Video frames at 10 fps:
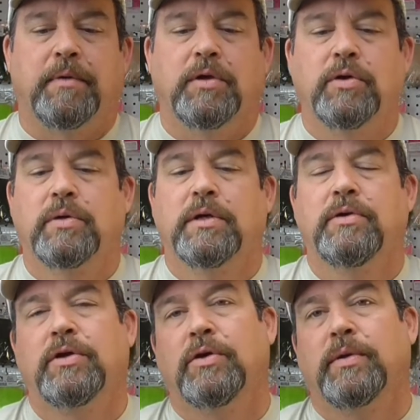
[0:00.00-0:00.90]
You
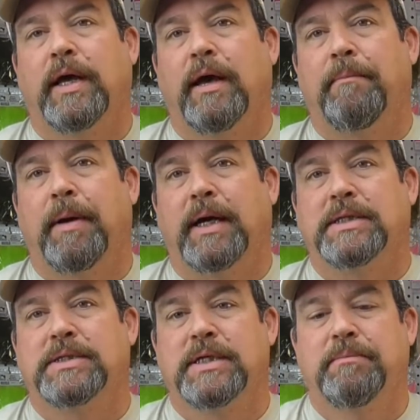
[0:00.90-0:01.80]
can do that by
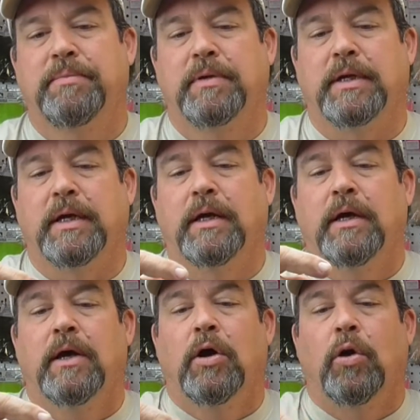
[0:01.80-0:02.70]
simply
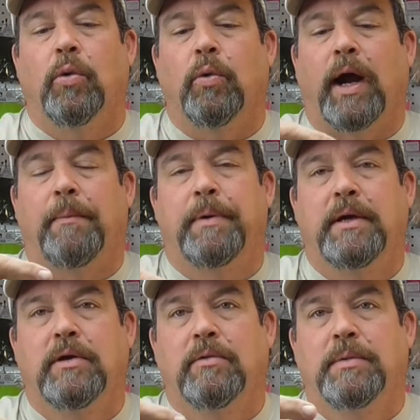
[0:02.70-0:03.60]

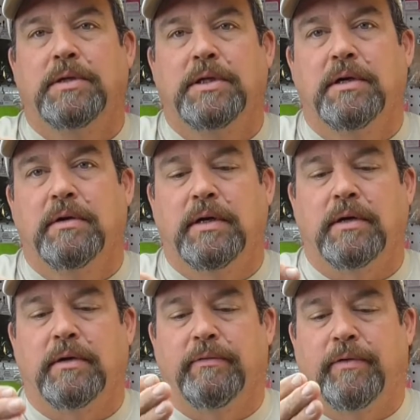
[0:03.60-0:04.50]
wrapping your material.